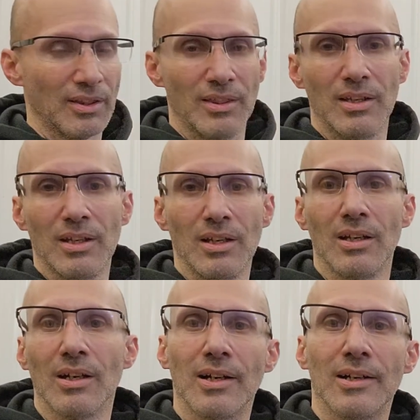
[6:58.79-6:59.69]

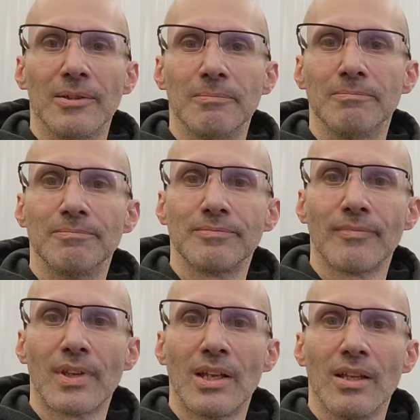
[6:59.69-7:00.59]
the um,
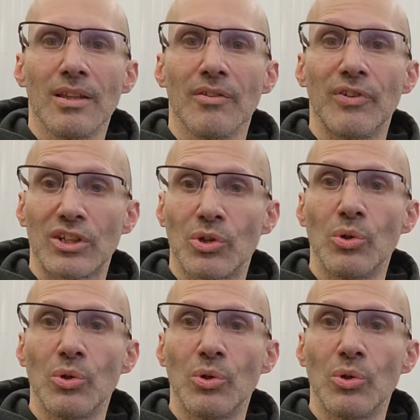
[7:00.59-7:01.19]
the fixed